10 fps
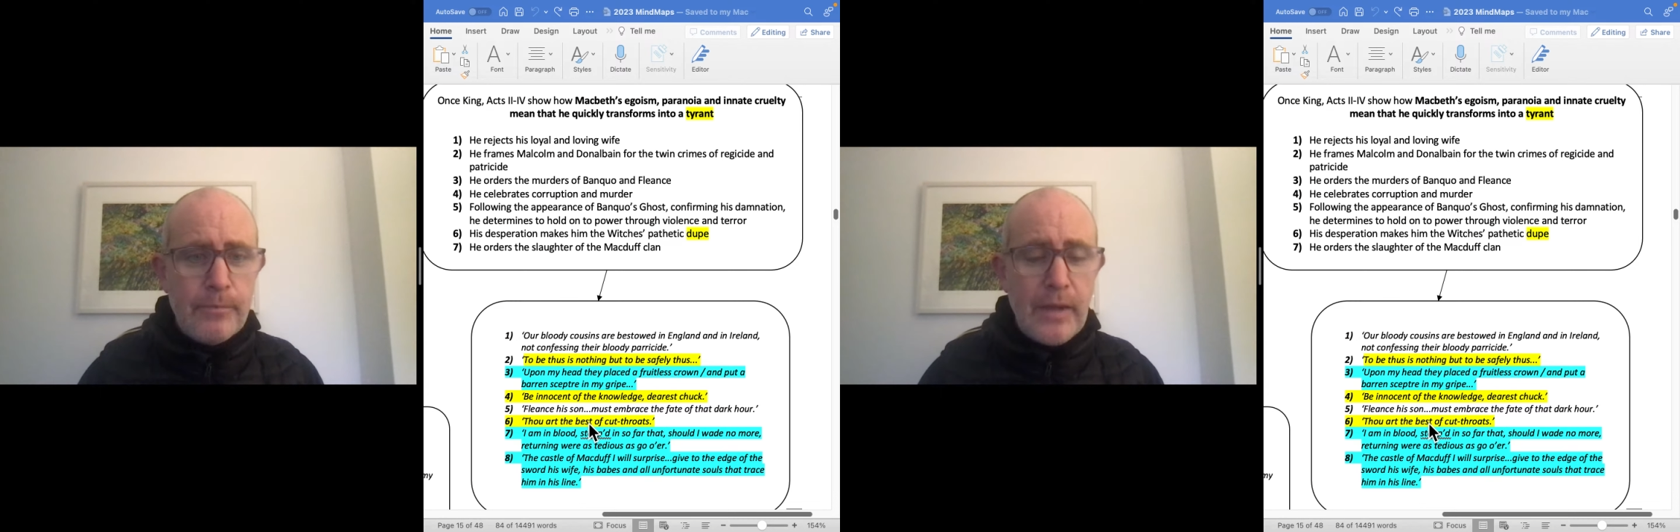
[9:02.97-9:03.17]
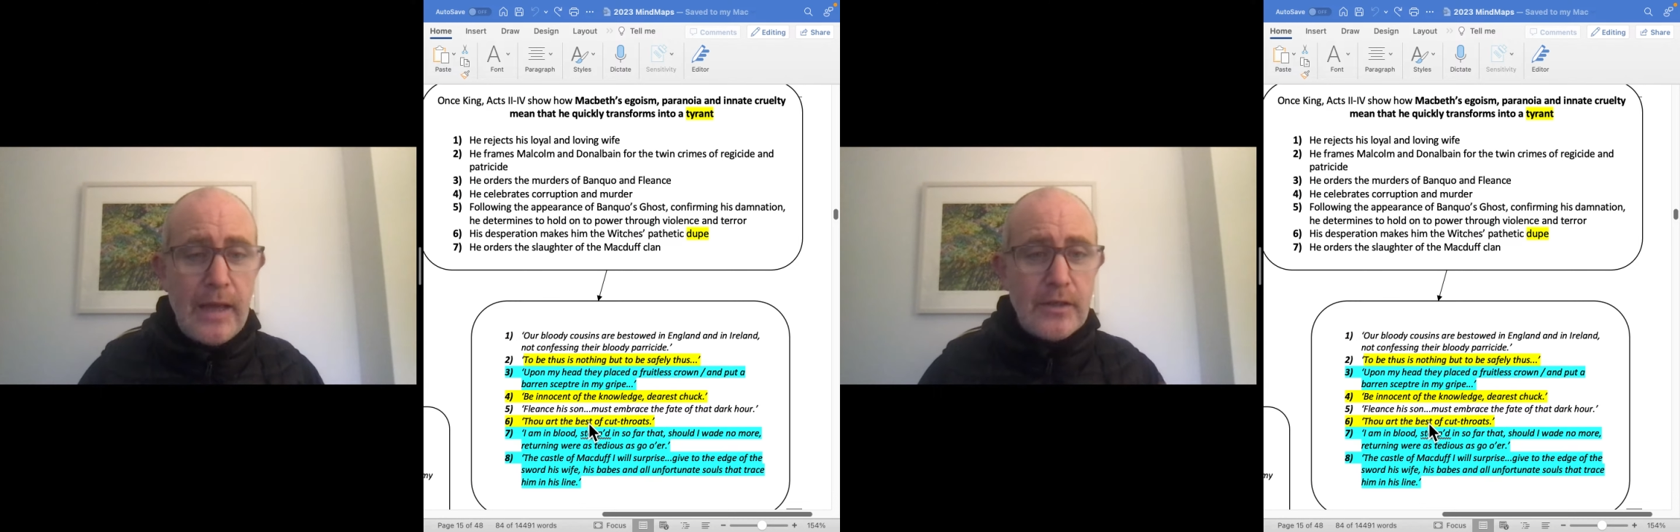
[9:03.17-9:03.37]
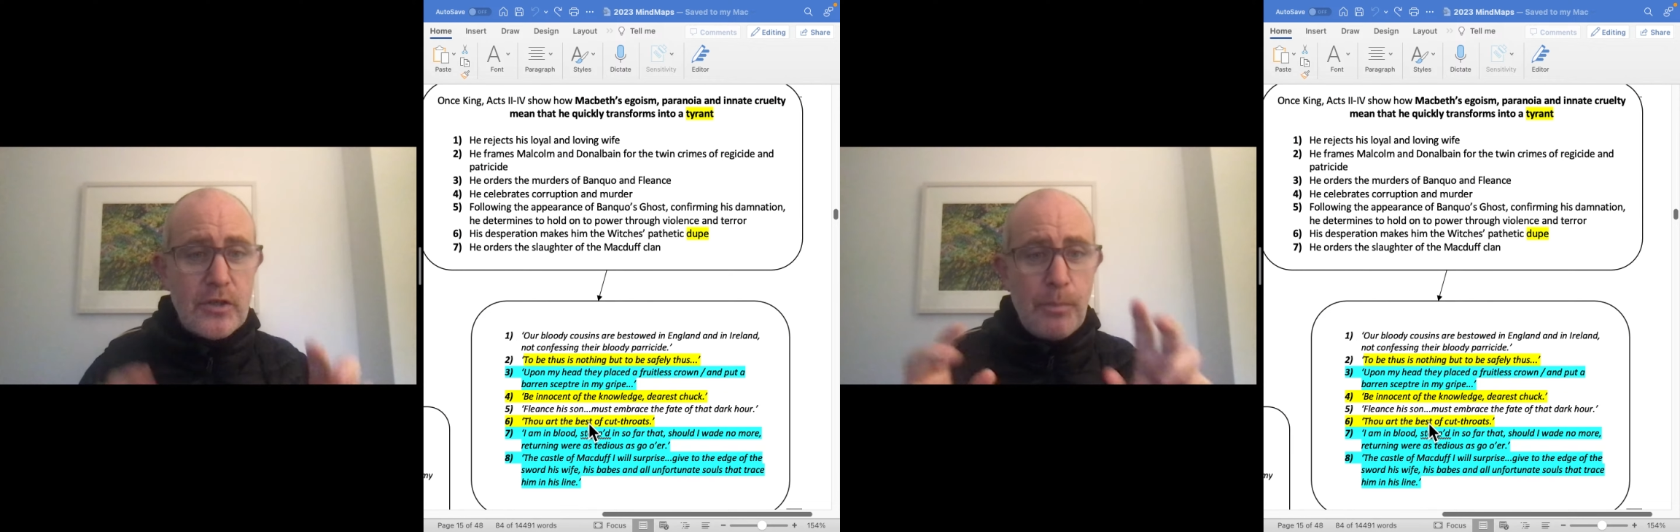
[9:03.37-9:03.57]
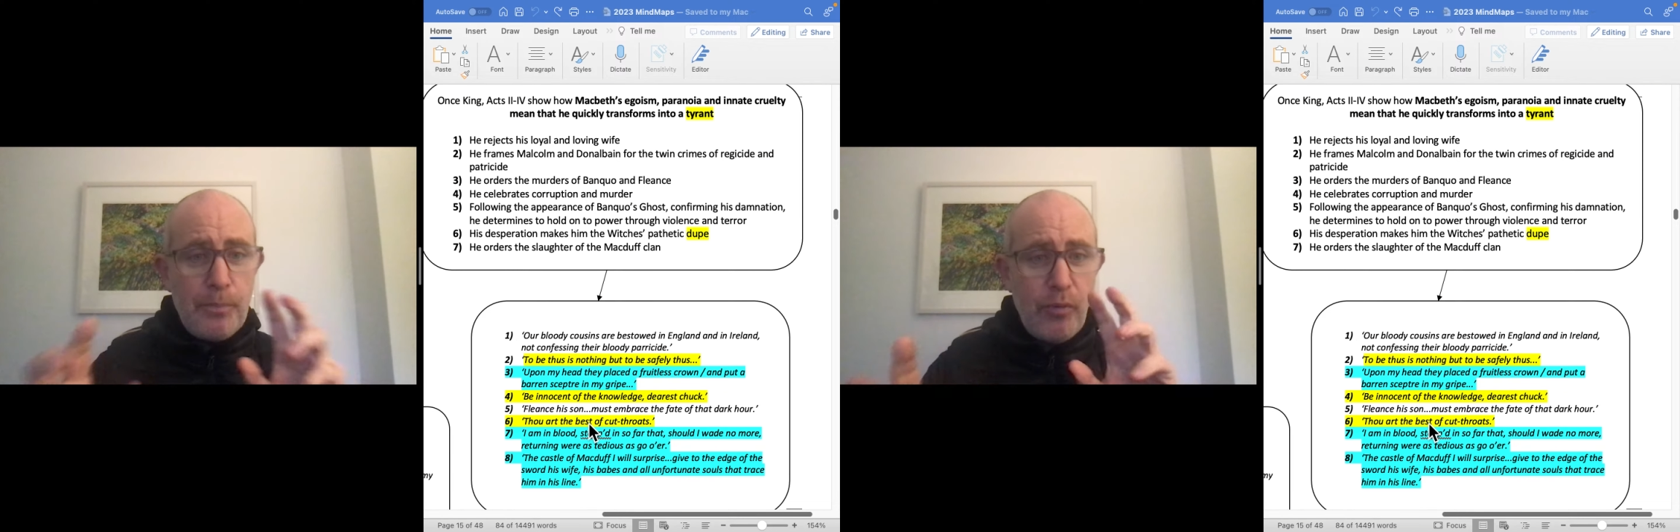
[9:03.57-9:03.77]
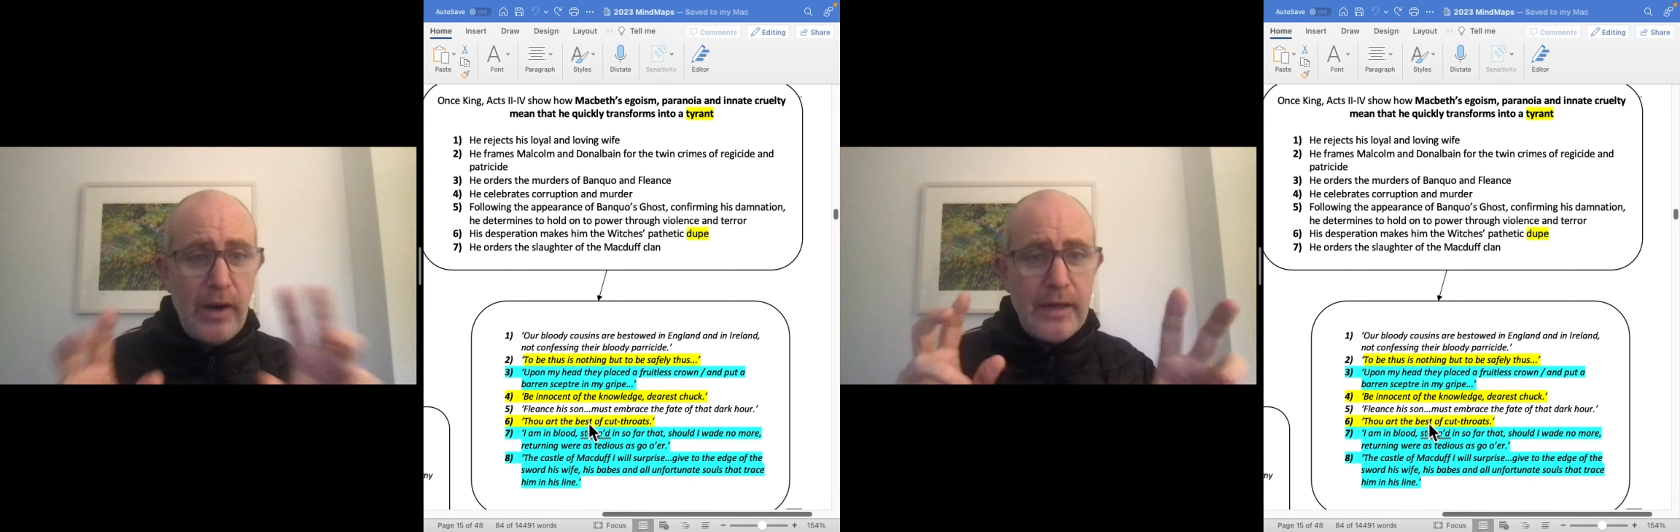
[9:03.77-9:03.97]
And there's a
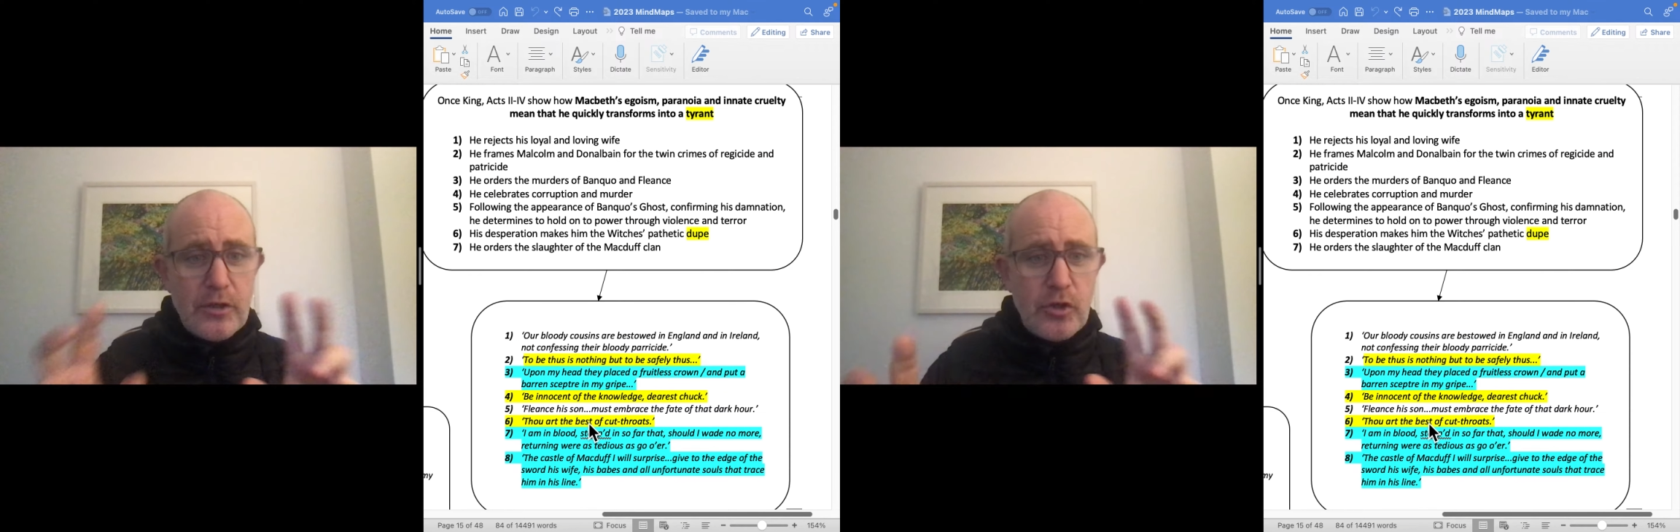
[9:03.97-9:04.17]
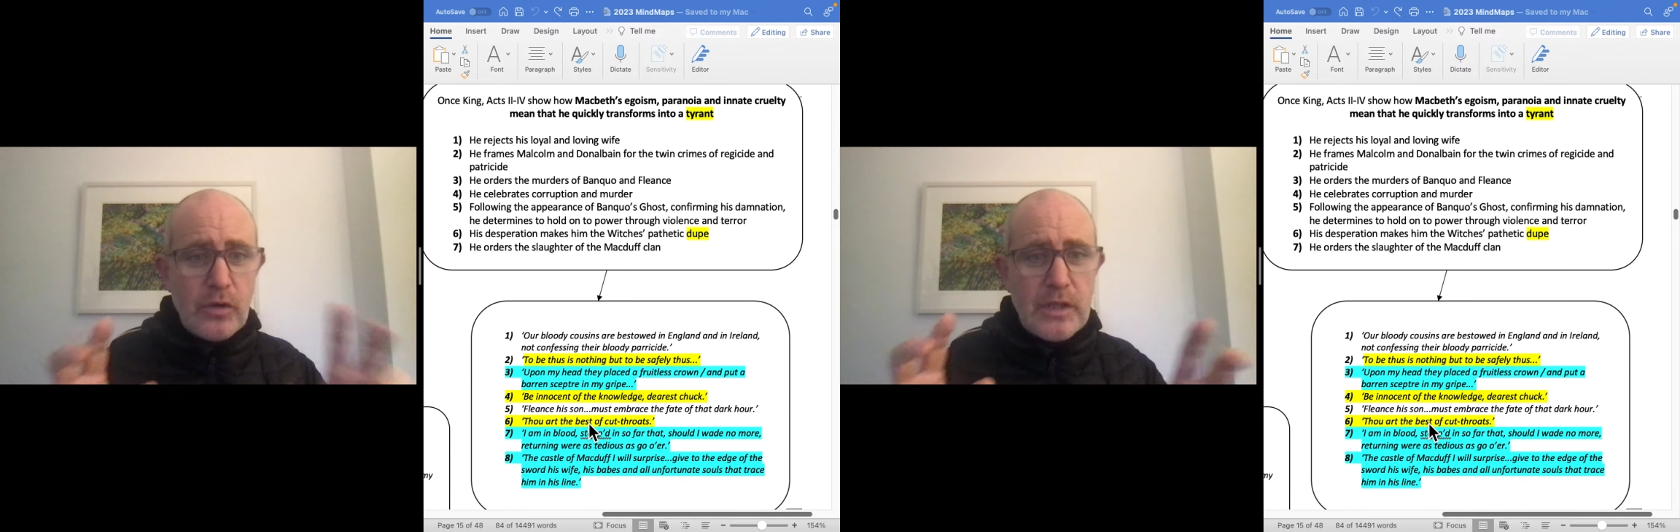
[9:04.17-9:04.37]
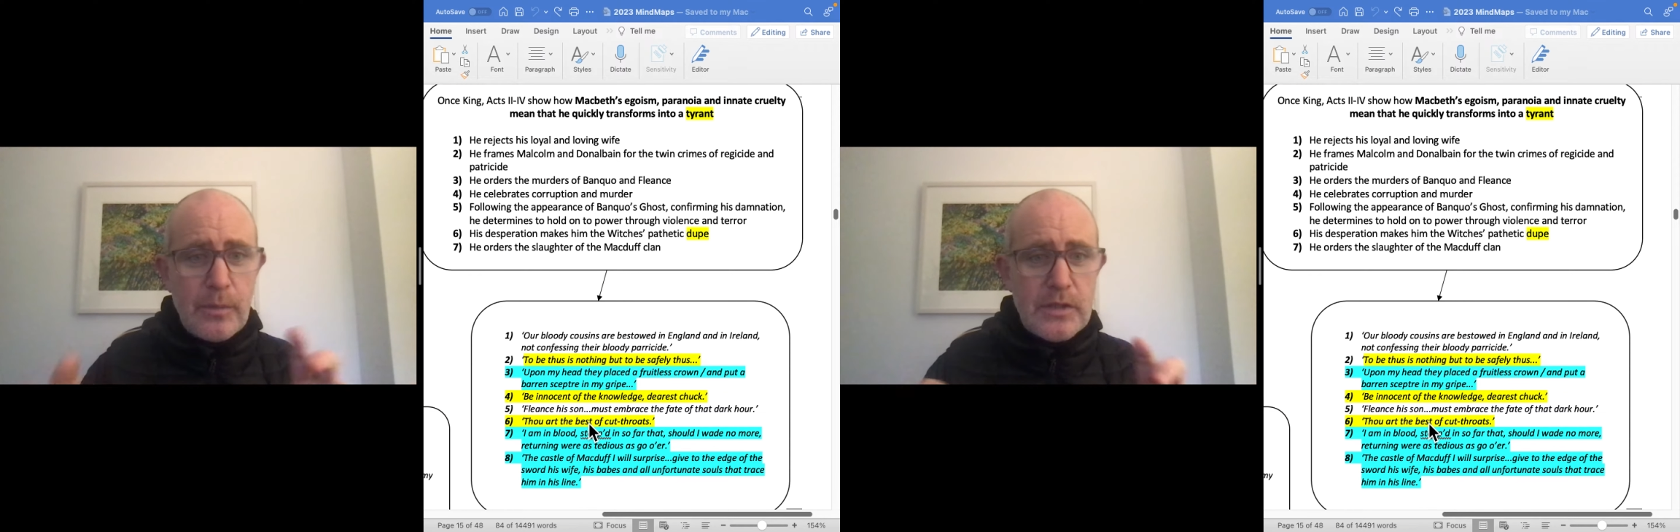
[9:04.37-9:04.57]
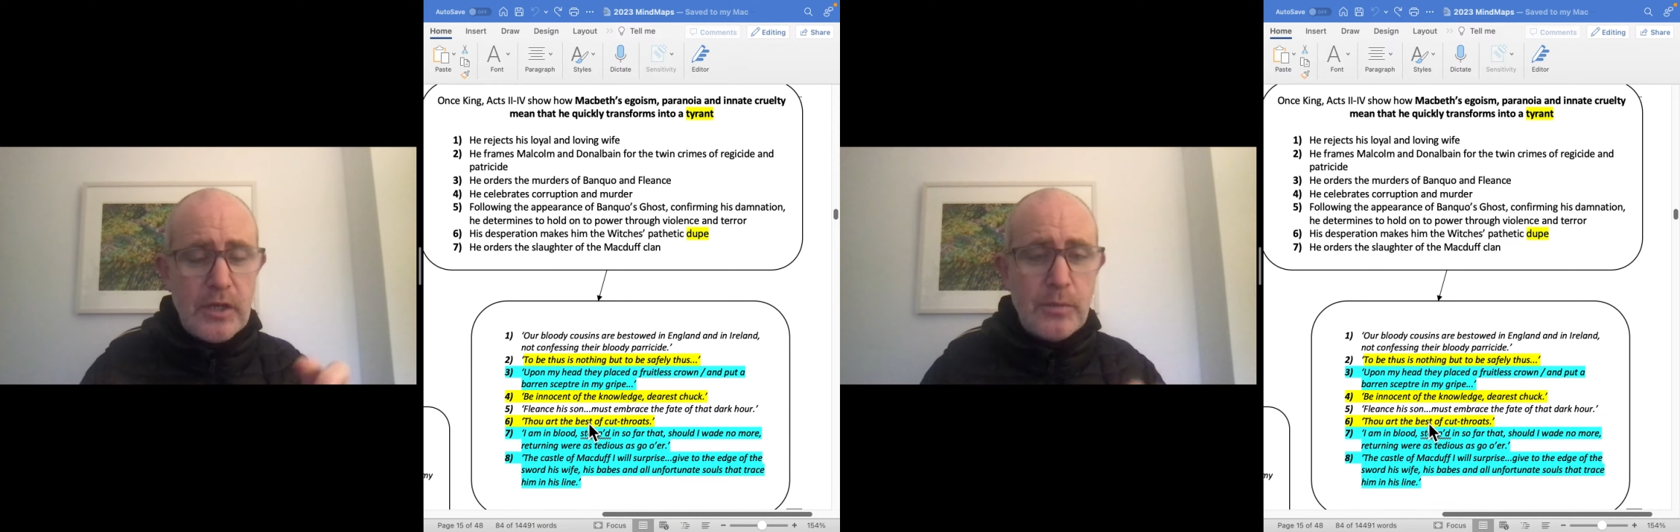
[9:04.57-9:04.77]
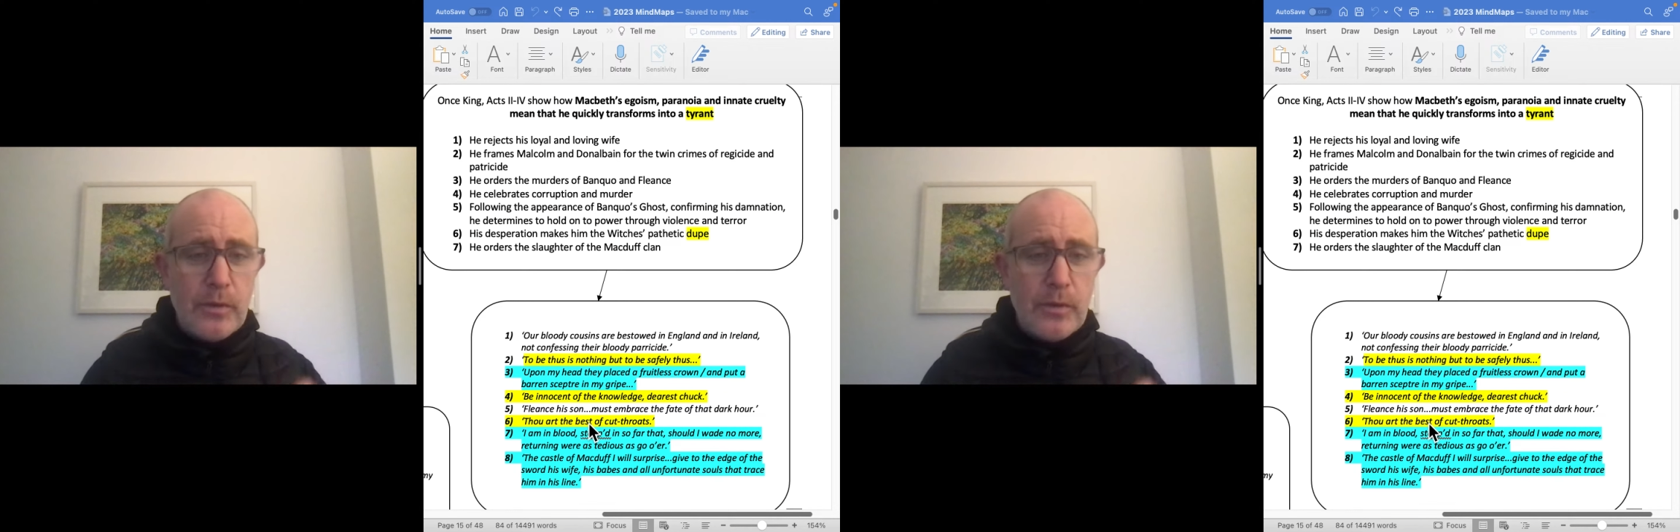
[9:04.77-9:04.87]
brilliant juxtaposition